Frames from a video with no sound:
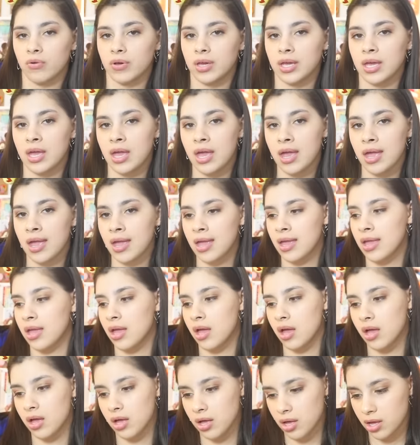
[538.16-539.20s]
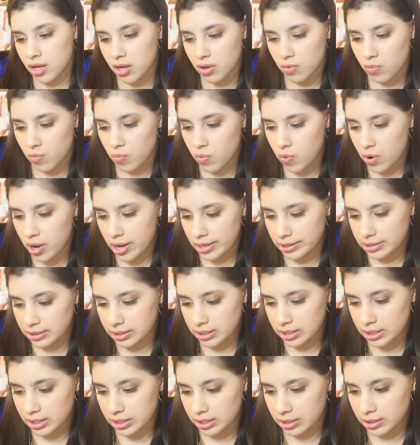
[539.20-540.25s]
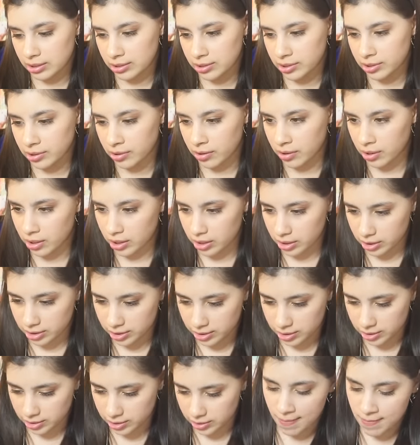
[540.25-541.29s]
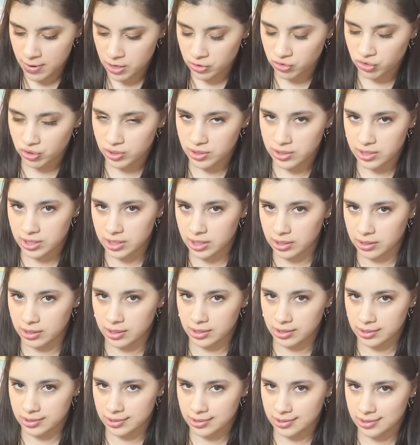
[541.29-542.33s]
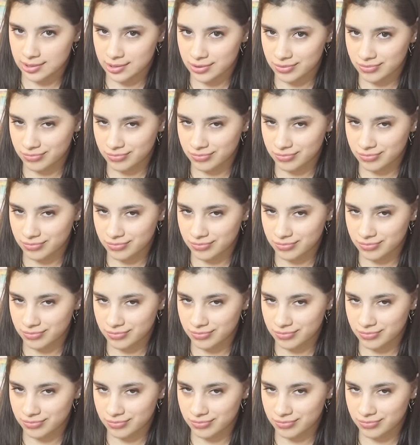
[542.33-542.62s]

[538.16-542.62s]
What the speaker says: Okay, what is this? I'm interested in this.